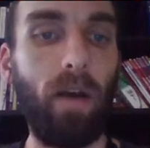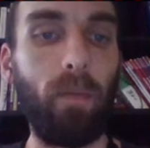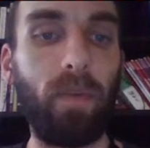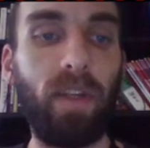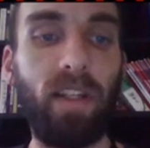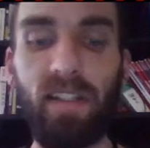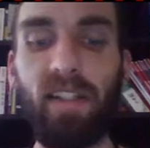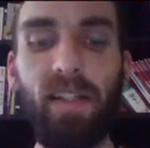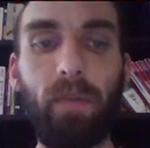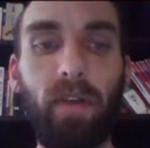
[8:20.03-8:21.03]
Because
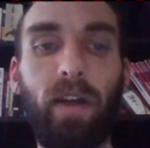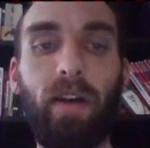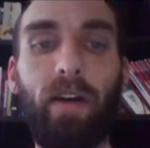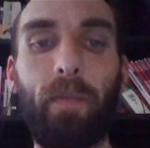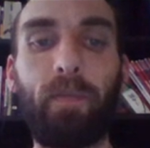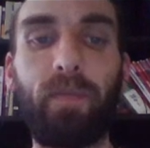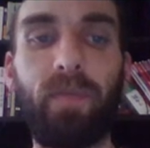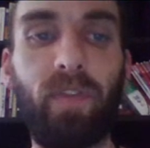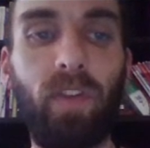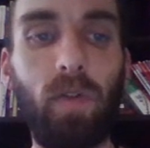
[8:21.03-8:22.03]
sleep,
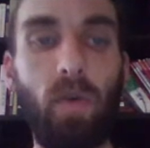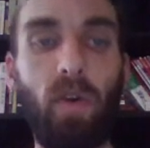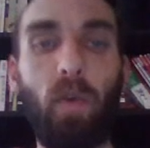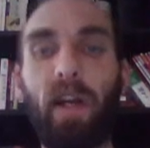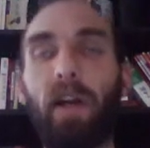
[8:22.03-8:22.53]
for those who aren't aware,